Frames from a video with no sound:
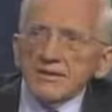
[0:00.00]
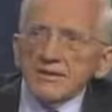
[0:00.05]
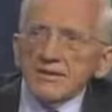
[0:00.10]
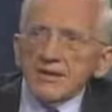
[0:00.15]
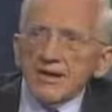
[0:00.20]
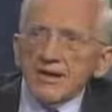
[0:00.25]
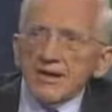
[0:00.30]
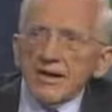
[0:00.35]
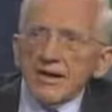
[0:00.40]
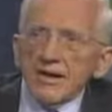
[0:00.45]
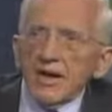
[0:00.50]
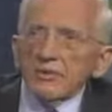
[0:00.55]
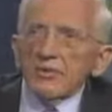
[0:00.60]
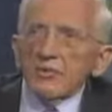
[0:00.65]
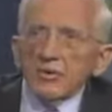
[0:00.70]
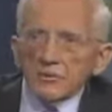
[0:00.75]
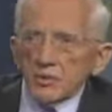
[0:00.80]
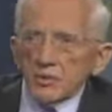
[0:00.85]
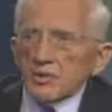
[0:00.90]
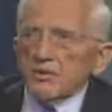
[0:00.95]
And
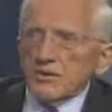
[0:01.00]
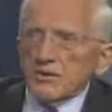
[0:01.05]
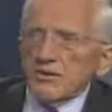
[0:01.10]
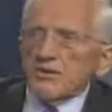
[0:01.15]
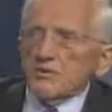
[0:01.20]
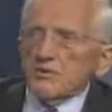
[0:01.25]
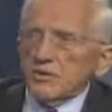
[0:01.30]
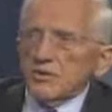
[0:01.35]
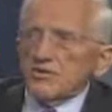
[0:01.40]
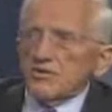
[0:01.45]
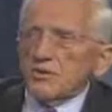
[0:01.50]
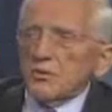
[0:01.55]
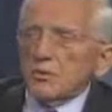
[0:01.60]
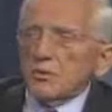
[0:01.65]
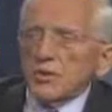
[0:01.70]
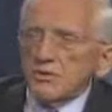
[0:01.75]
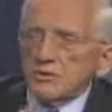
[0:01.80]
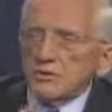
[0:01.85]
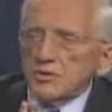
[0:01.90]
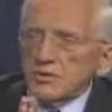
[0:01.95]
what we learned was that
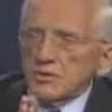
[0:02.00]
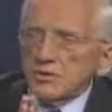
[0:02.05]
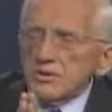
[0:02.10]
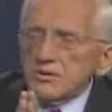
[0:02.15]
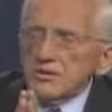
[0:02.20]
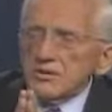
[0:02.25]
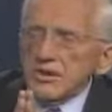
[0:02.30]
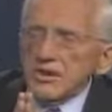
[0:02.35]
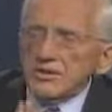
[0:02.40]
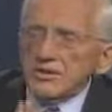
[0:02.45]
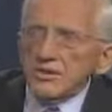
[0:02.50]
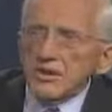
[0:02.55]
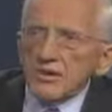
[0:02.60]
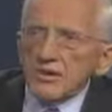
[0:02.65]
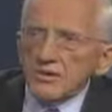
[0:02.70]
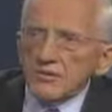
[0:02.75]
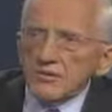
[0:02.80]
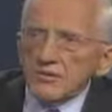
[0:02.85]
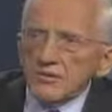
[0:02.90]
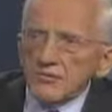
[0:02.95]
as soon as they
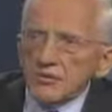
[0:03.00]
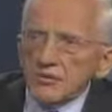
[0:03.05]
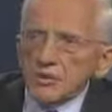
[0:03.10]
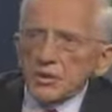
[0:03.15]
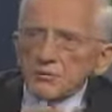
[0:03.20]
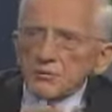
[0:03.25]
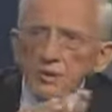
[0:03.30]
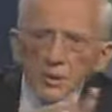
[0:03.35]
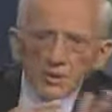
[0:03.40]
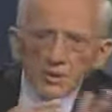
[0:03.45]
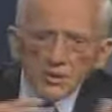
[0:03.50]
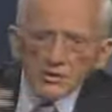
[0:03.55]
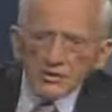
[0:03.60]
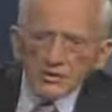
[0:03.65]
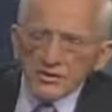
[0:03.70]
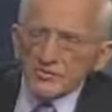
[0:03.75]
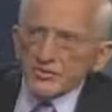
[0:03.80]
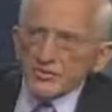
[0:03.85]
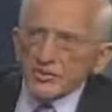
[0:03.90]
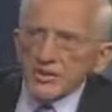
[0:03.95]
start, if you compare all the
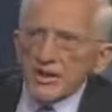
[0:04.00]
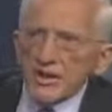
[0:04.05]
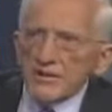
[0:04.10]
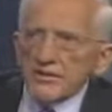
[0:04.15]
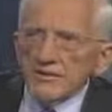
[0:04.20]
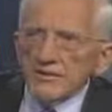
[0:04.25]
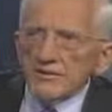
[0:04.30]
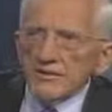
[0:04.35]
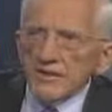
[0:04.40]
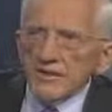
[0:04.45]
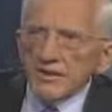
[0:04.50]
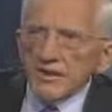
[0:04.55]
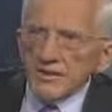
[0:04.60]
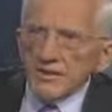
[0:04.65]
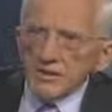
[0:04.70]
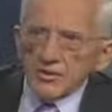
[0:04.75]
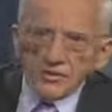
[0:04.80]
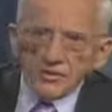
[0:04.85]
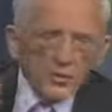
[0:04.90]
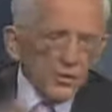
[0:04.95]
different counties,
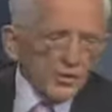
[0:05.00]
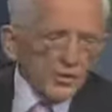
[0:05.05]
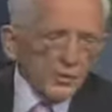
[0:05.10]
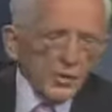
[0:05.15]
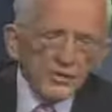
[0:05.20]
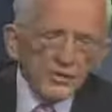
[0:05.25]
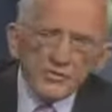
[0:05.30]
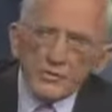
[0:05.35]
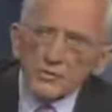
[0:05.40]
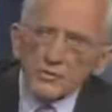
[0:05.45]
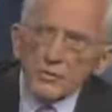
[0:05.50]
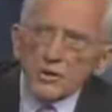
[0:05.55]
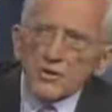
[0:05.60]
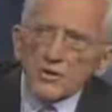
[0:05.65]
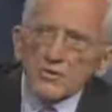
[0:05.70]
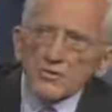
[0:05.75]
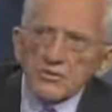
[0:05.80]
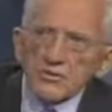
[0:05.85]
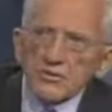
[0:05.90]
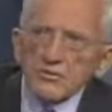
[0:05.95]
all the way from
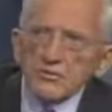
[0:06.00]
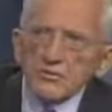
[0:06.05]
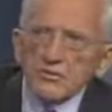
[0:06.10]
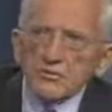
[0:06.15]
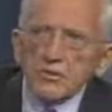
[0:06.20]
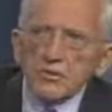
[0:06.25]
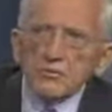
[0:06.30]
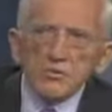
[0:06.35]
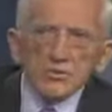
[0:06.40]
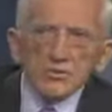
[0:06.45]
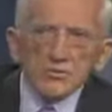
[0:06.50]
those that consume almost